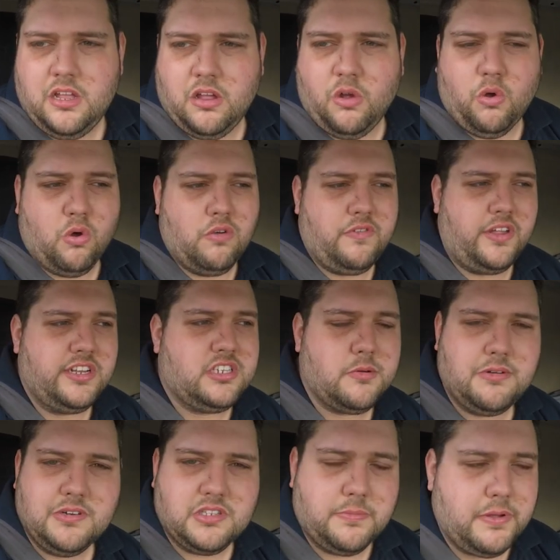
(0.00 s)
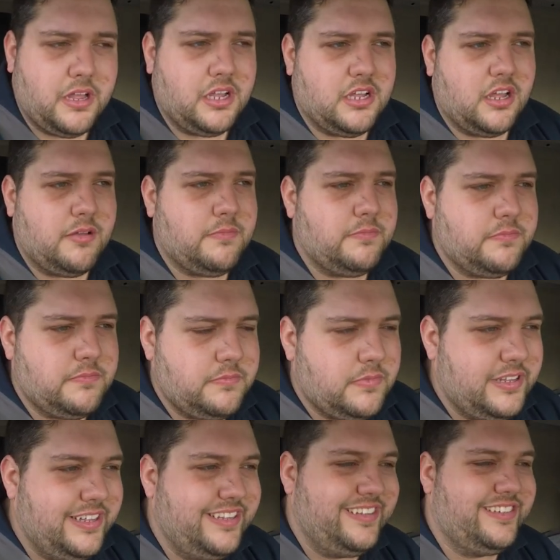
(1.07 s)
or find somewhere else to park up
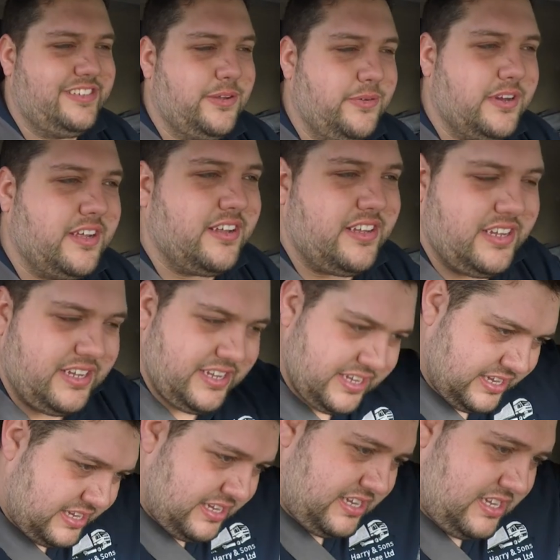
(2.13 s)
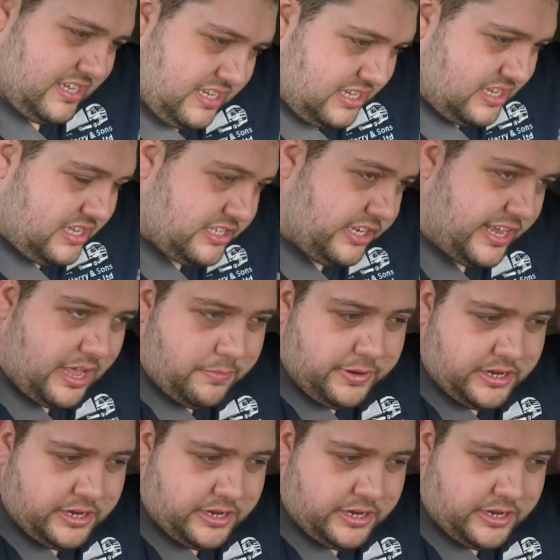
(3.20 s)
sooner. So yeah, we